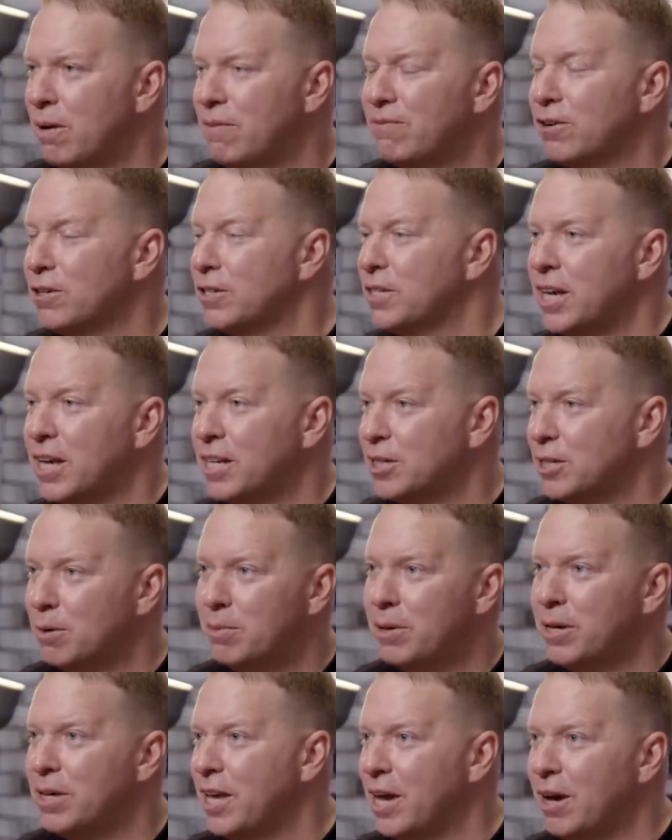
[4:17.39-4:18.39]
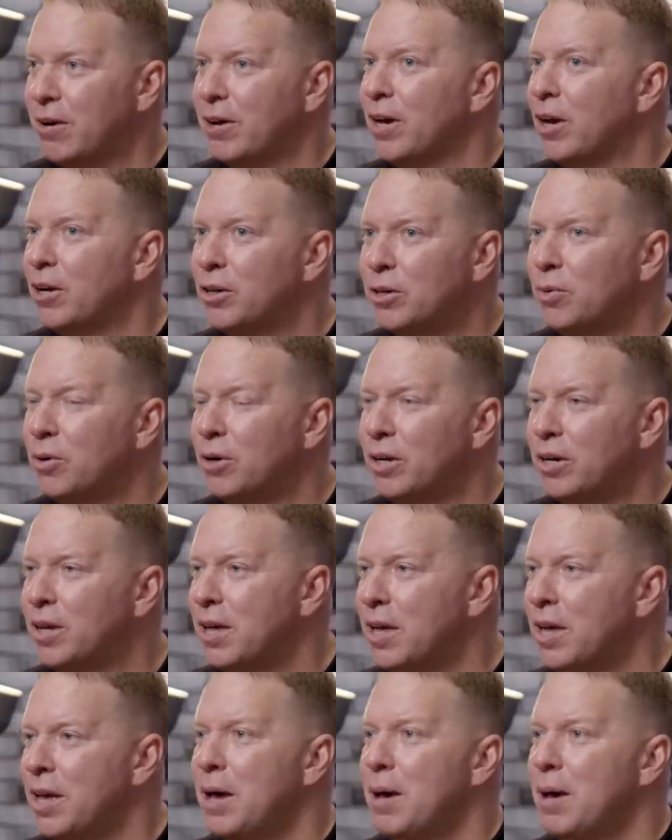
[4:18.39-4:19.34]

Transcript: My first guest is going to be Carrie Underwood.